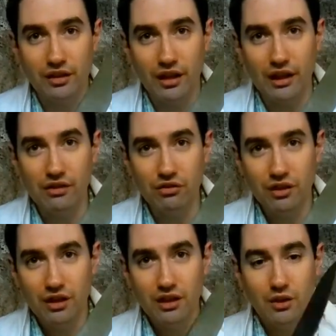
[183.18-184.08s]
knife
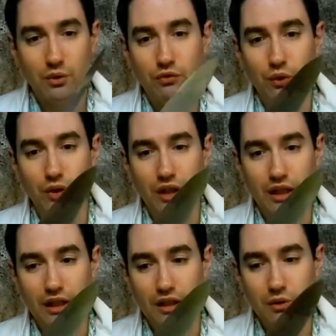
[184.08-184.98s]
for
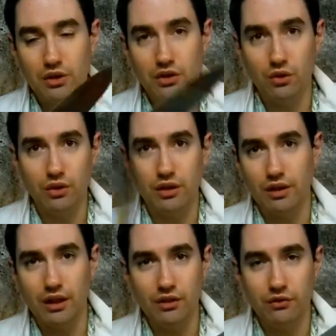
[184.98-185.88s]
cutting, which is an ordinary
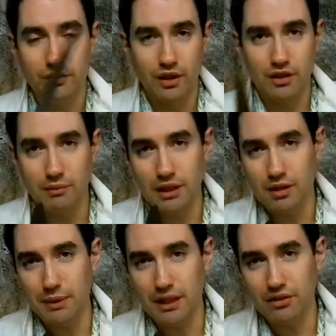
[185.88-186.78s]
knife. I did make
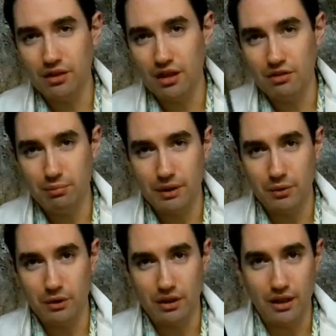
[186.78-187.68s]
an epoxy knife, but
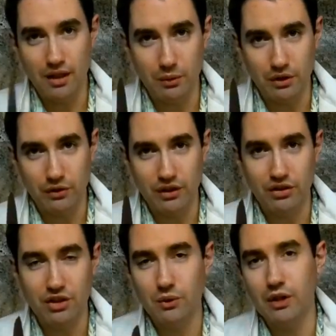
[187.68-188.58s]
it would not work for this
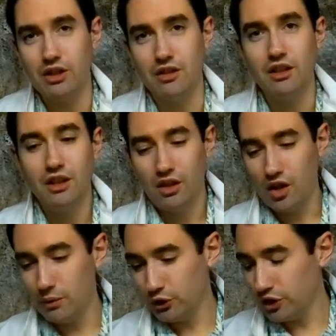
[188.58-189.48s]
situation.
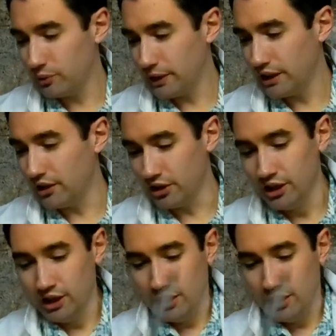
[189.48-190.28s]
Almost lost my ear.